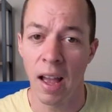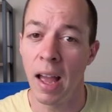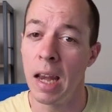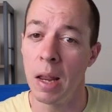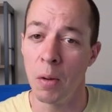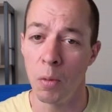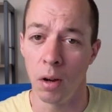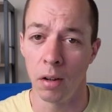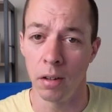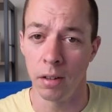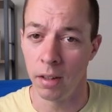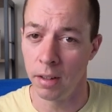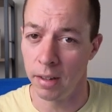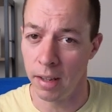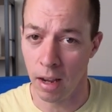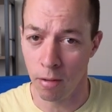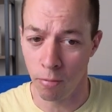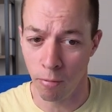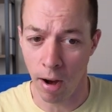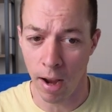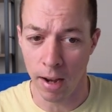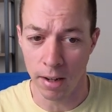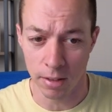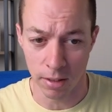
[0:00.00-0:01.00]
anyone can get
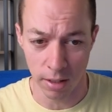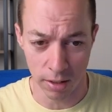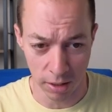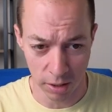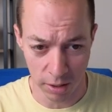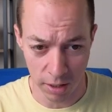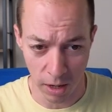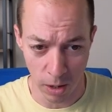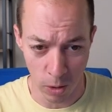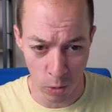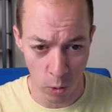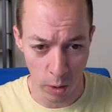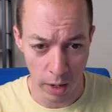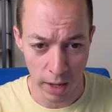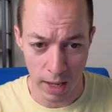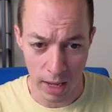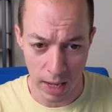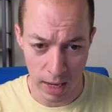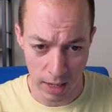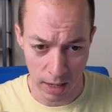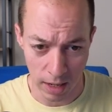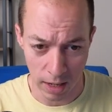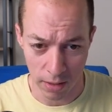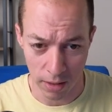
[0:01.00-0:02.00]
ranked and sell
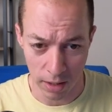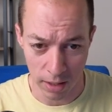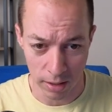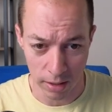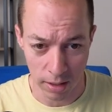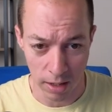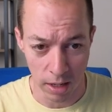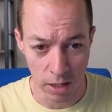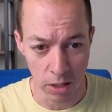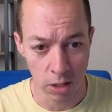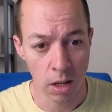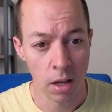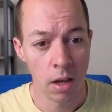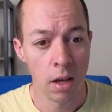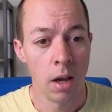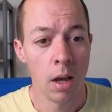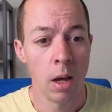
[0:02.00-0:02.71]
in this niche.